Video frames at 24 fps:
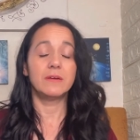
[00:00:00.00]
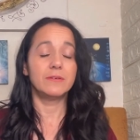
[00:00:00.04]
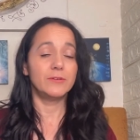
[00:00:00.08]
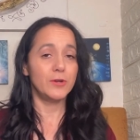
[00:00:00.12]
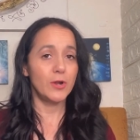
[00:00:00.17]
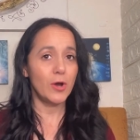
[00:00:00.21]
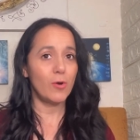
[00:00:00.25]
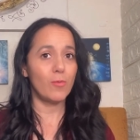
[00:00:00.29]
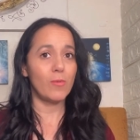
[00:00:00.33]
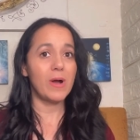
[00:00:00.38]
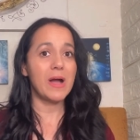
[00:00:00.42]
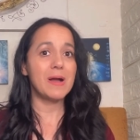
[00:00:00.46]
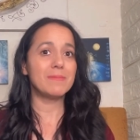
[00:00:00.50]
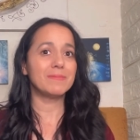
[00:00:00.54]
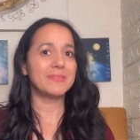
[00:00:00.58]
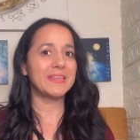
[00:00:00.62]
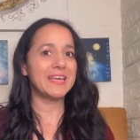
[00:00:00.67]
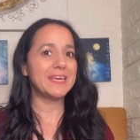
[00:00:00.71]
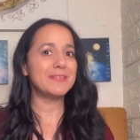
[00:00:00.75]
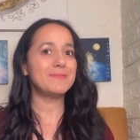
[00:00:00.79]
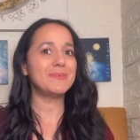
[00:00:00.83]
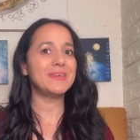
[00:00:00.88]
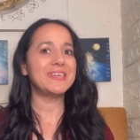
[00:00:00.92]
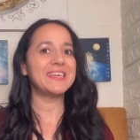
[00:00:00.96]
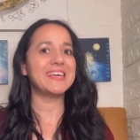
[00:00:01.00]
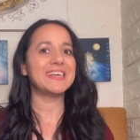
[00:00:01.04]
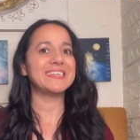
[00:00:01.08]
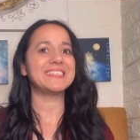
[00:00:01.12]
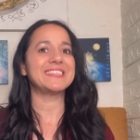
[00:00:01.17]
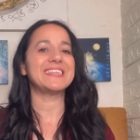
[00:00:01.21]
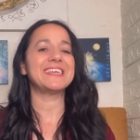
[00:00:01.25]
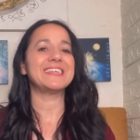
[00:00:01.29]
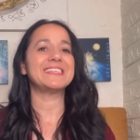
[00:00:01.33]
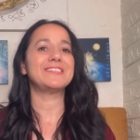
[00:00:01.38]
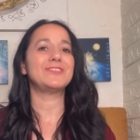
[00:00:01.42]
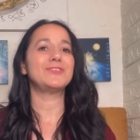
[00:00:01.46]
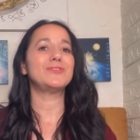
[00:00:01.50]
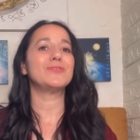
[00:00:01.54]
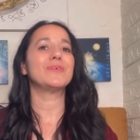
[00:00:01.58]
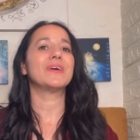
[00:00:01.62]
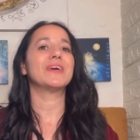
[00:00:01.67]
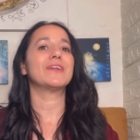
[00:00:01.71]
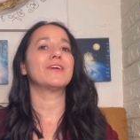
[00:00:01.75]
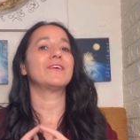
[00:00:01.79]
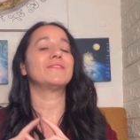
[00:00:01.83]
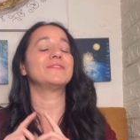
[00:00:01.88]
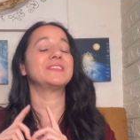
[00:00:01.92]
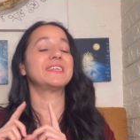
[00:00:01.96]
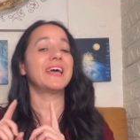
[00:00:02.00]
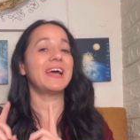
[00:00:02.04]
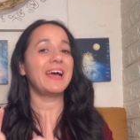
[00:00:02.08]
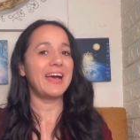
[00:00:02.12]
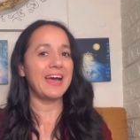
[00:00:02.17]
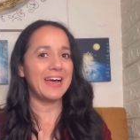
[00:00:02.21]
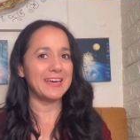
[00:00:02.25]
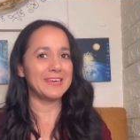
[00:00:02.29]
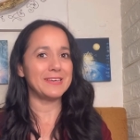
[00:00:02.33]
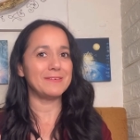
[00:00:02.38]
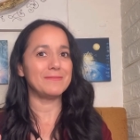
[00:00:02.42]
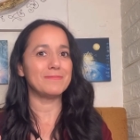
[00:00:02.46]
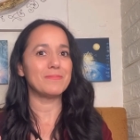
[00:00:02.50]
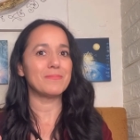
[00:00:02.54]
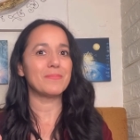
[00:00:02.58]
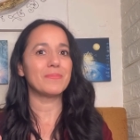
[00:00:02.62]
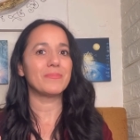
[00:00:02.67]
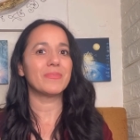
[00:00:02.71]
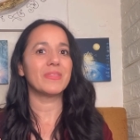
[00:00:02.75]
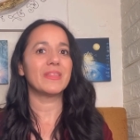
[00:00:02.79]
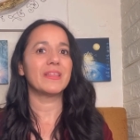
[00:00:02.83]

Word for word: No, I'm late because I didn't took enough time